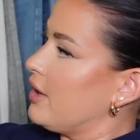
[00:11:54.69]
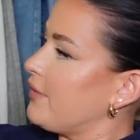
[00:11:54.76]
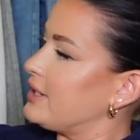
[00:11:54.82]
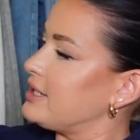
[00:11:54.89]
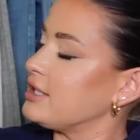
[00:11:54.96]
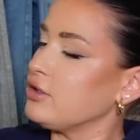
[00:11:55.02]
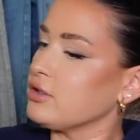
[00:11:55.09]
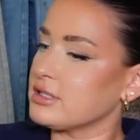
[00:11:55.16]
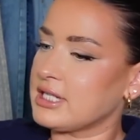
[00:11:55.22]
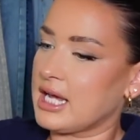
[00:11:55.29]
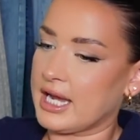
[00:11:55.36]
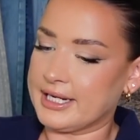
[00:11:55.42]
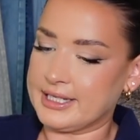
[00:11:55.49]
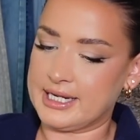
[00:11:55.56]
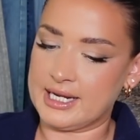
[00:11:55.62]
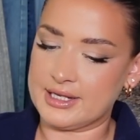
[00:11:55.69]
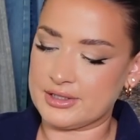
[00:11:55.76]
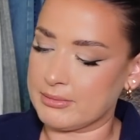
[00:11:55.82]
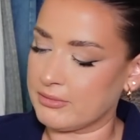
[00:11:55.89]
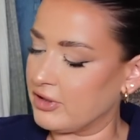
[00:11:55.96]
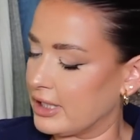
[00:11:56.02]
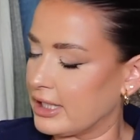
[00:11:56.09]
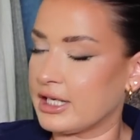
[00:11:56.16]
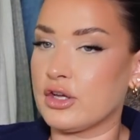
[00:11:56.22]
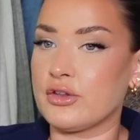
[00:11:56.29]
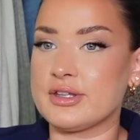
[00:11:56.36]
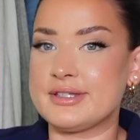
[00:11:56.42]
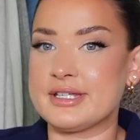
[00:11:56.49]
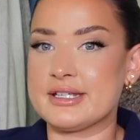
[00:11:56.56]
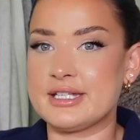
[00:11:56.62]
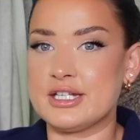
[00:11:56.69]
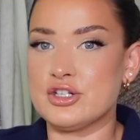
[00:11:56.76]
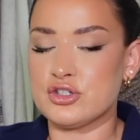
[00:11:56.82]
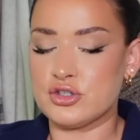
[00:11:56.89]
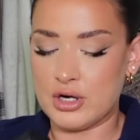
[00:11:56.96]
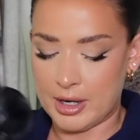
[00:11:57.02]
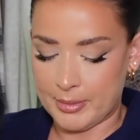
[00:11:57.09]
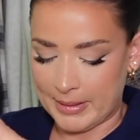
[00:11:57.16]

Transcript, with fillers: They did look tiny, so I'm really glad I got the 16 to try.